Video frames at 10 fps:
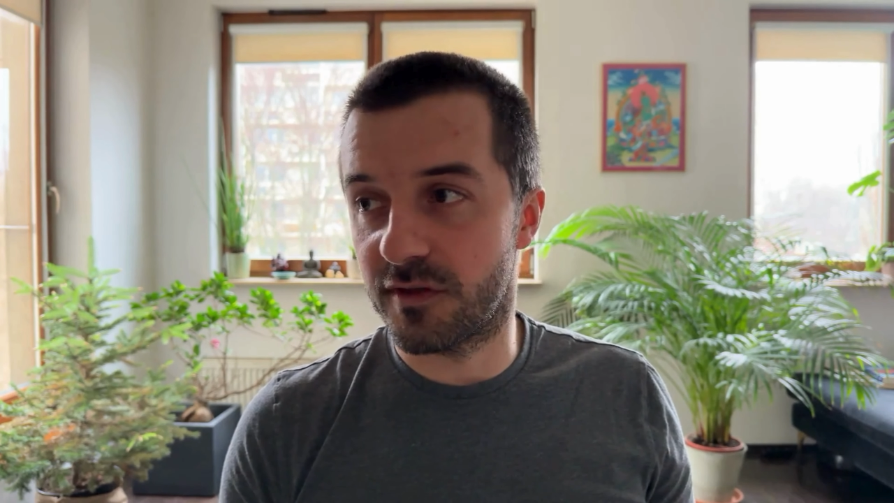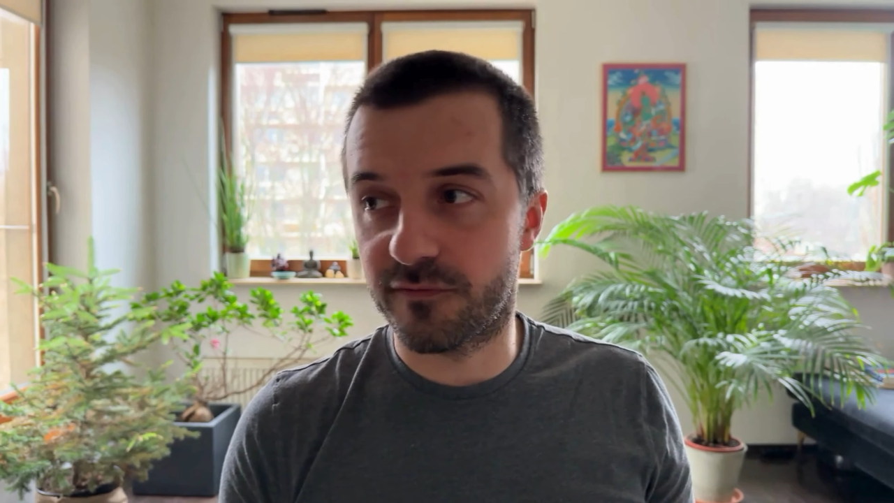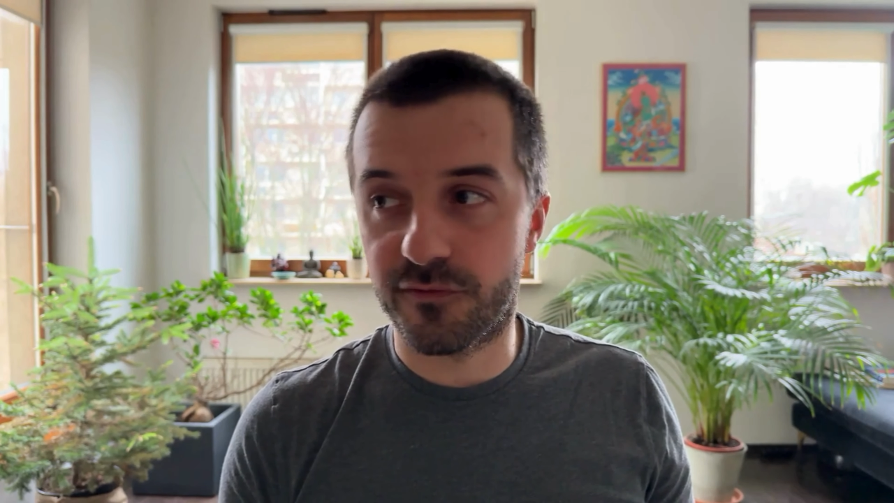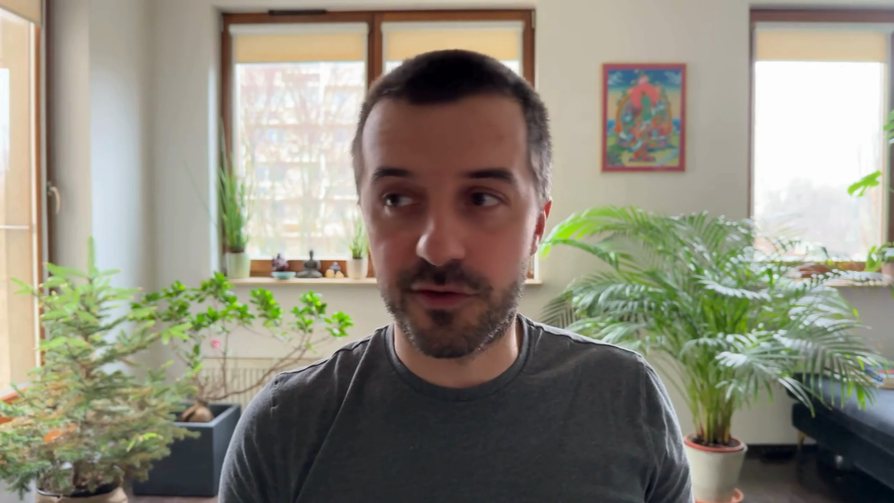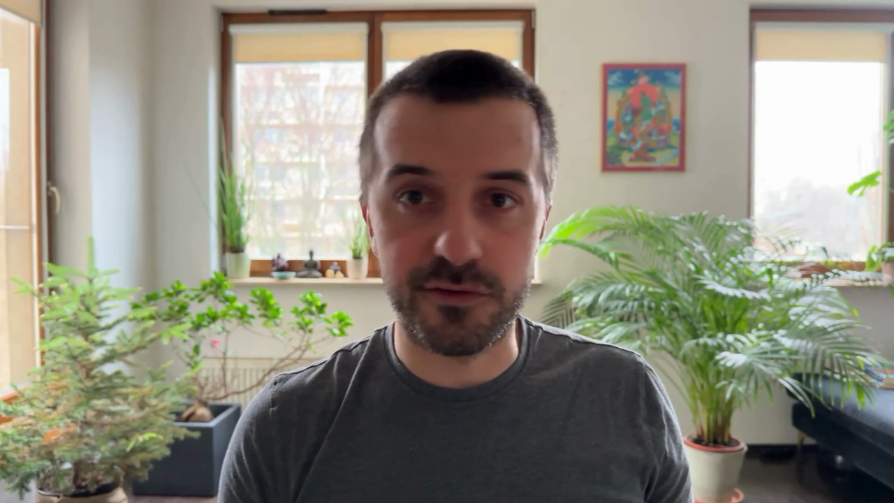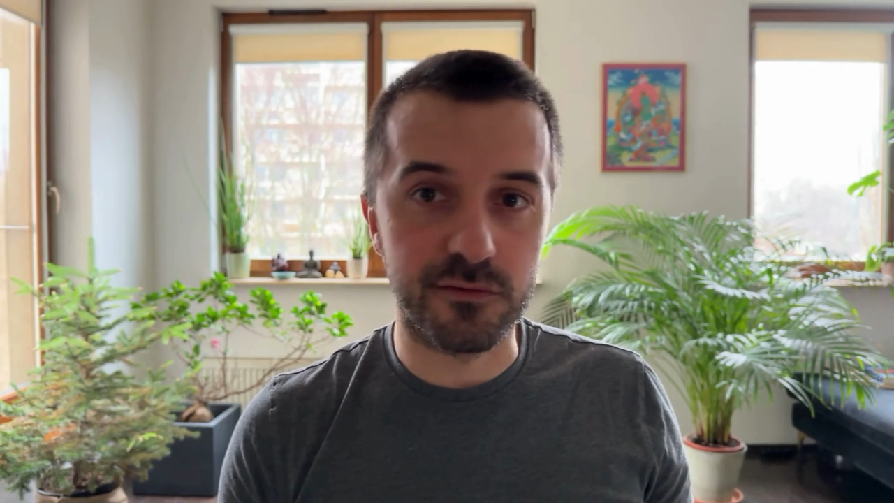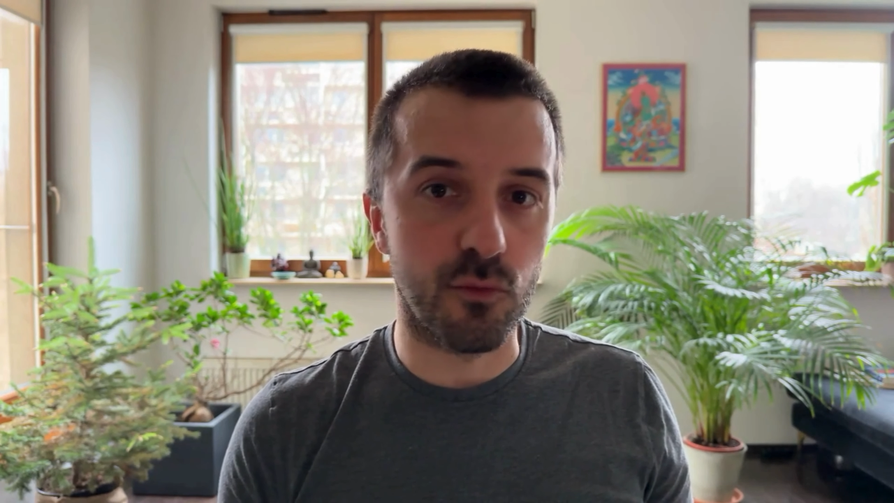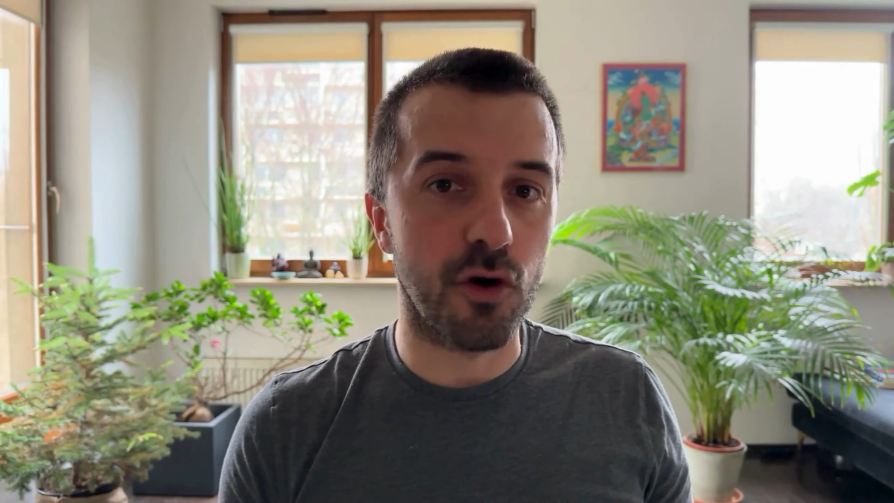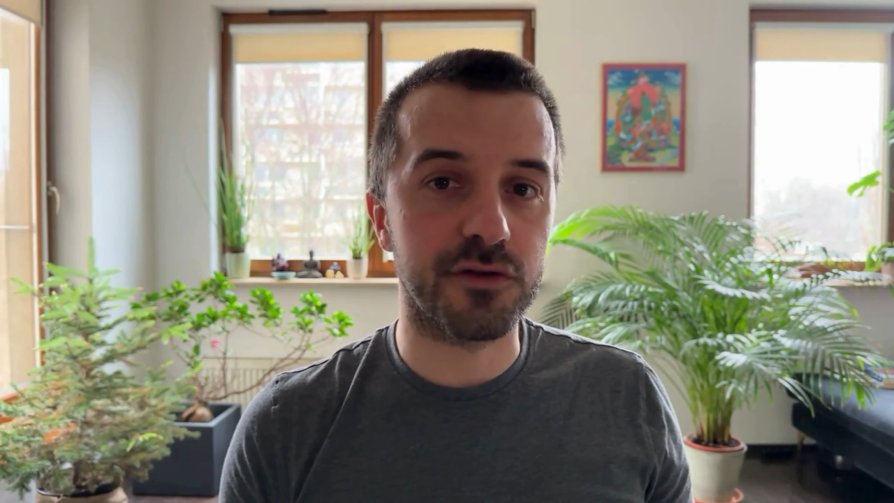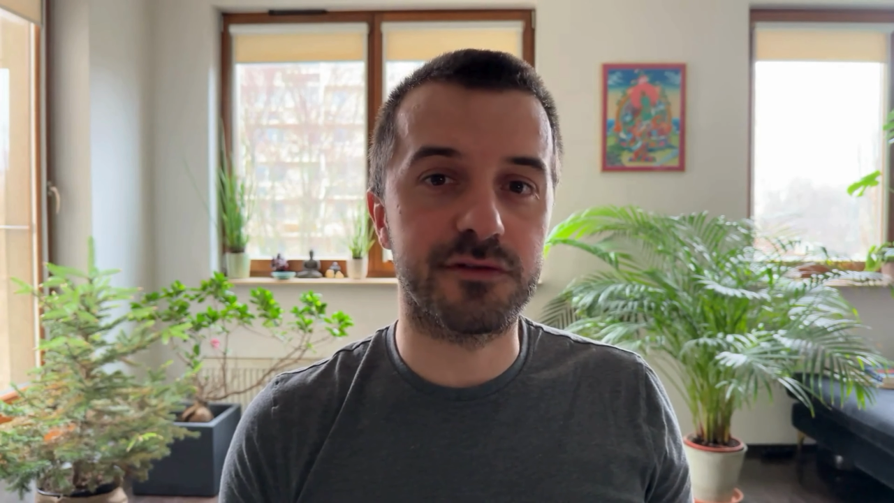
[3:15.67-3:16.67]
different
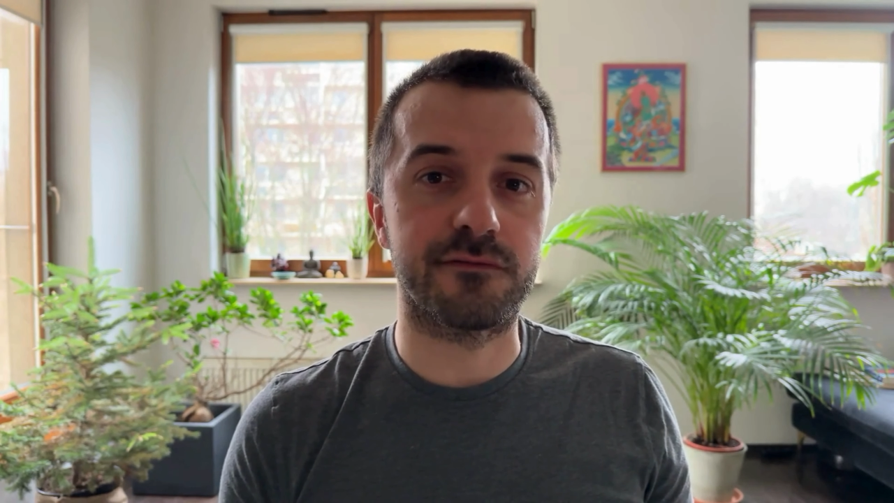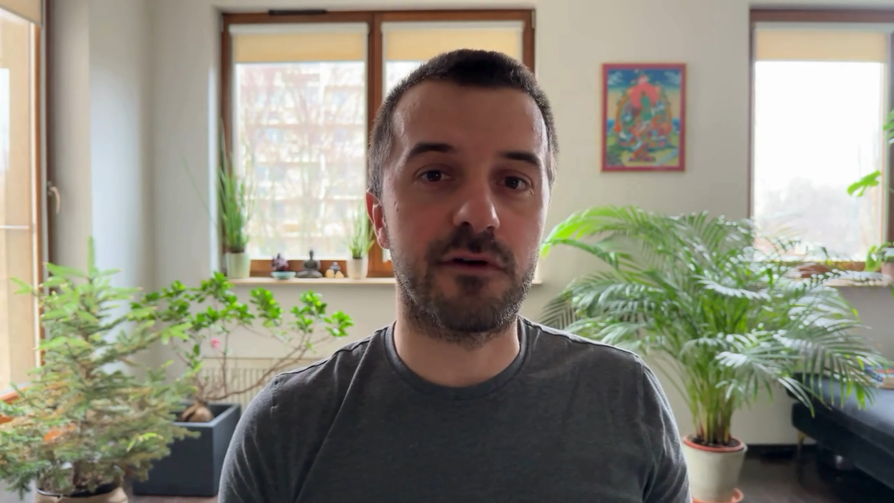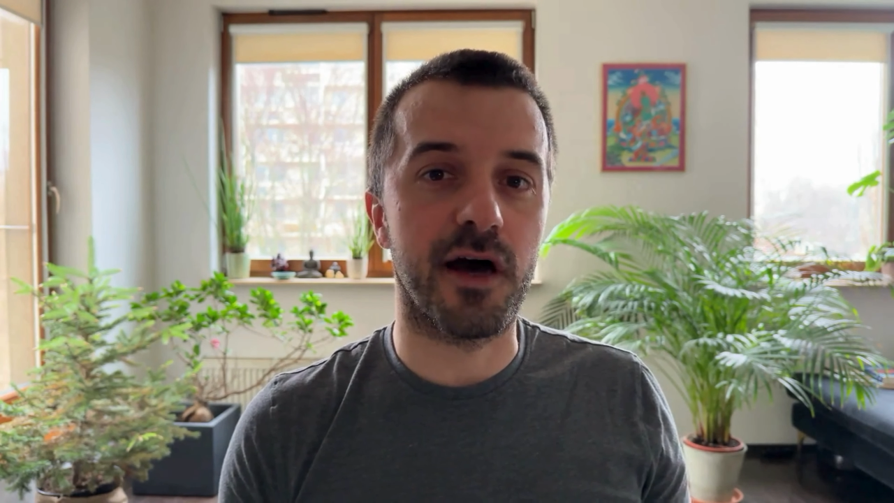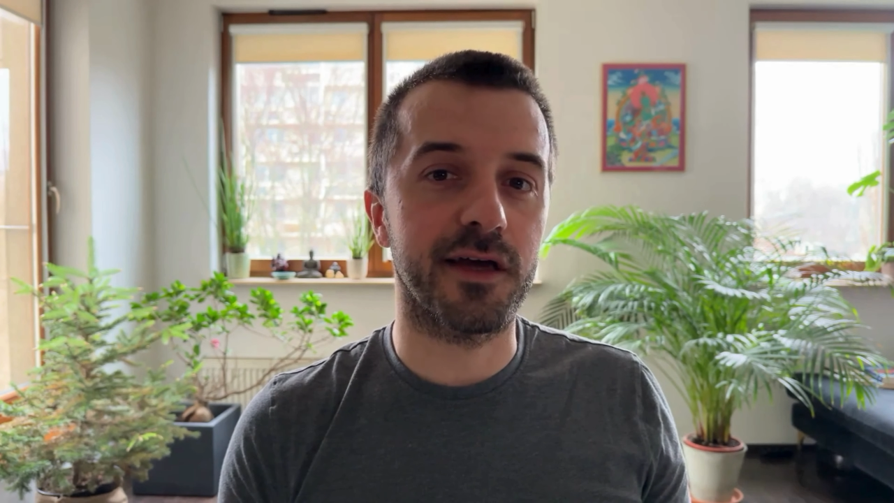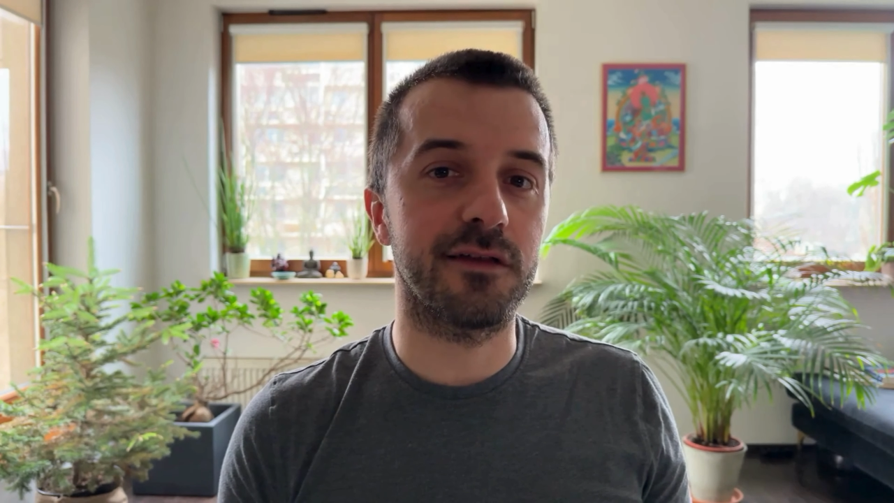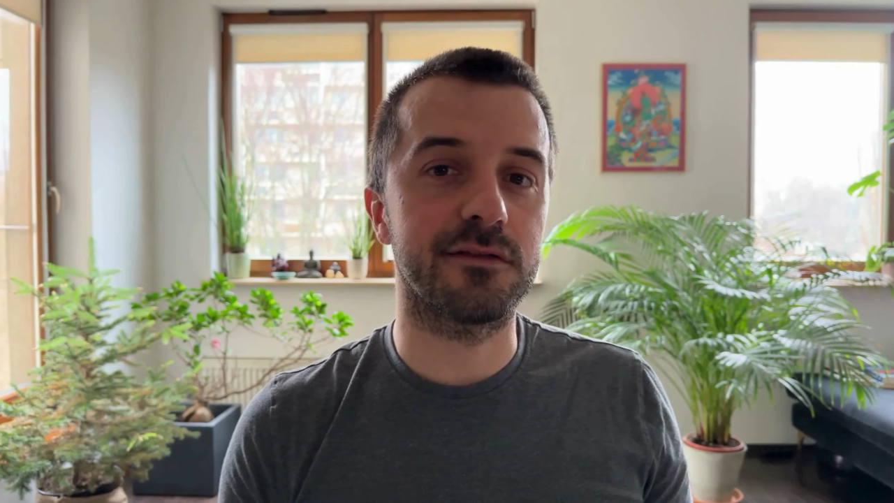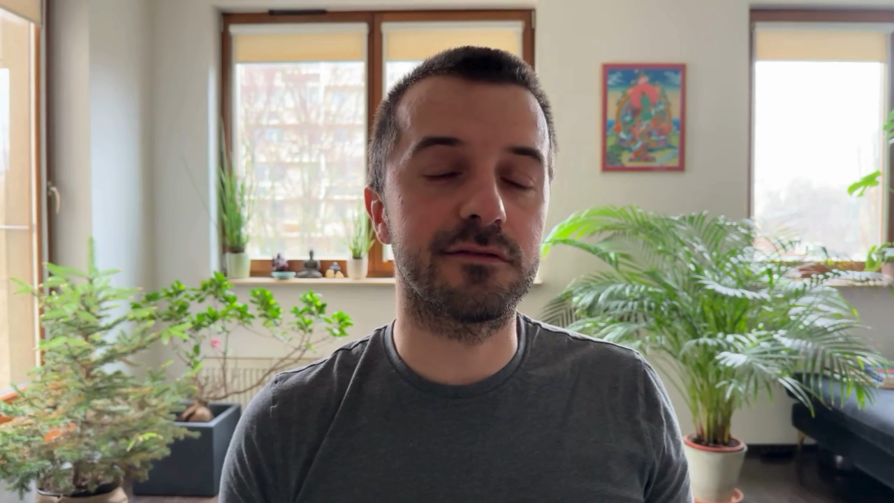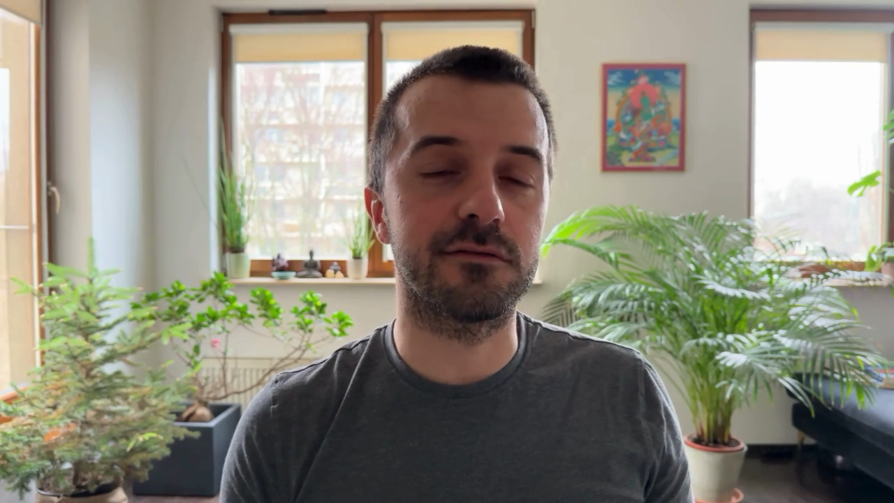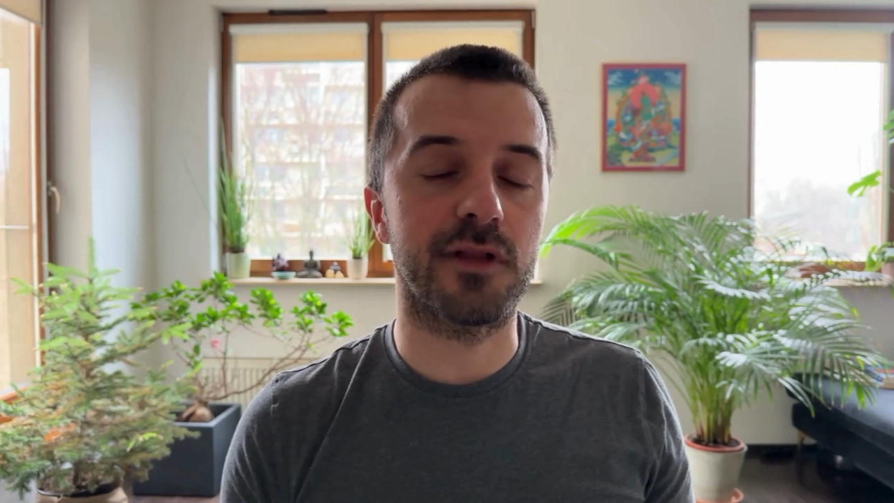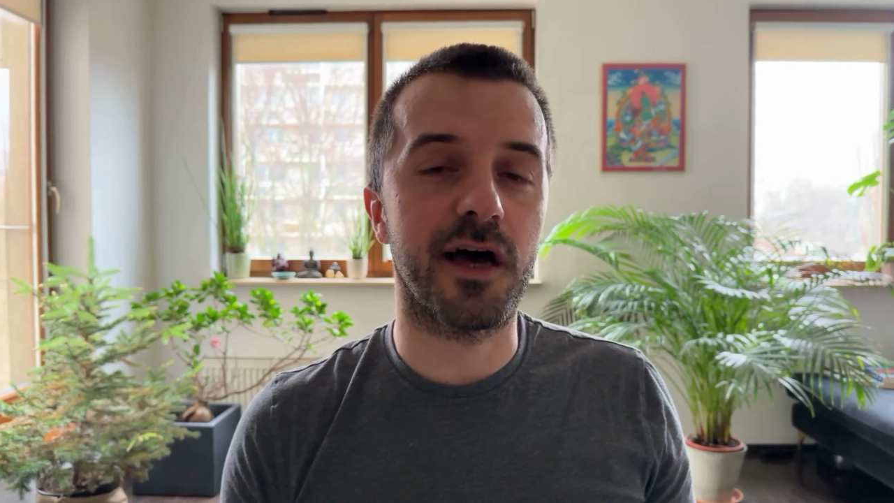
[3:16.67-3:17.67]
walks of
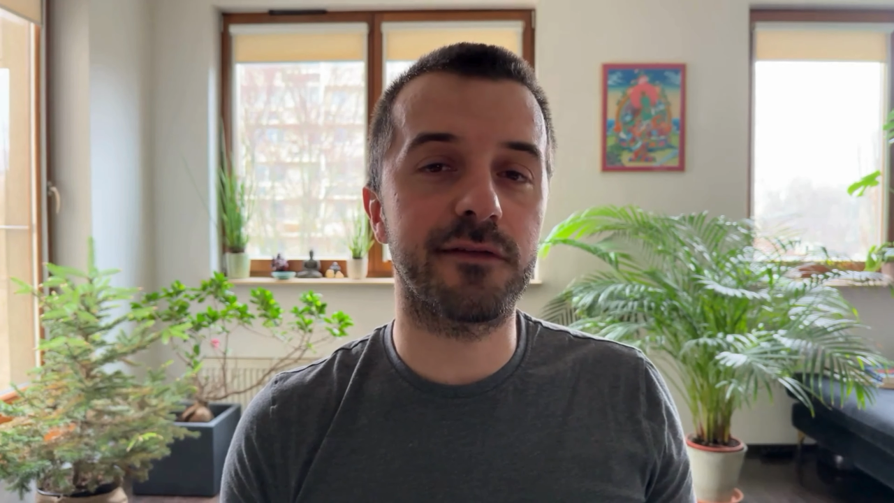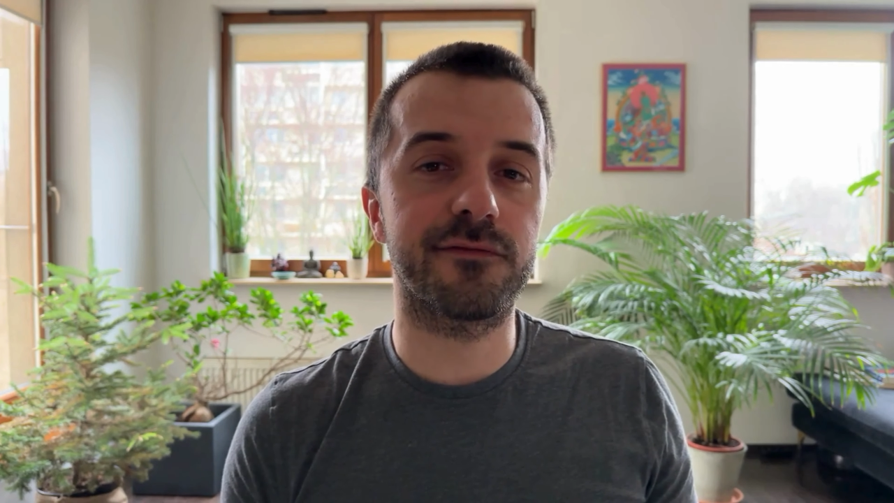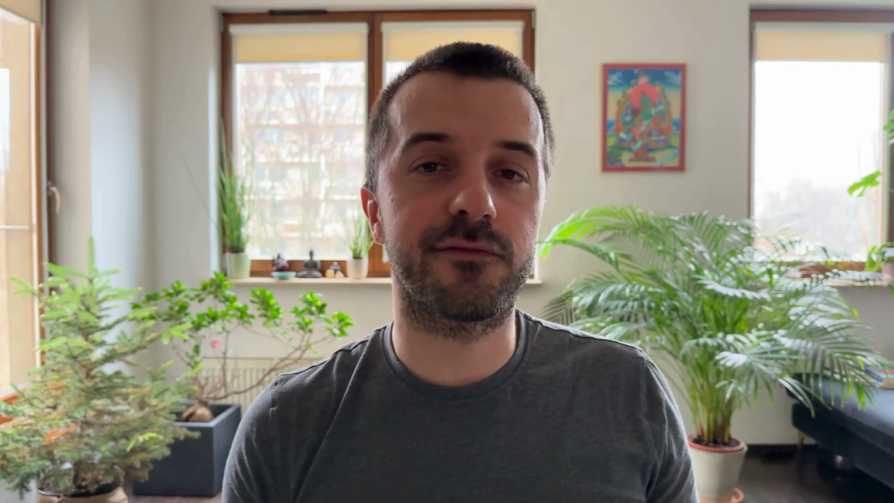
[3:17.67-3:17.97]
life,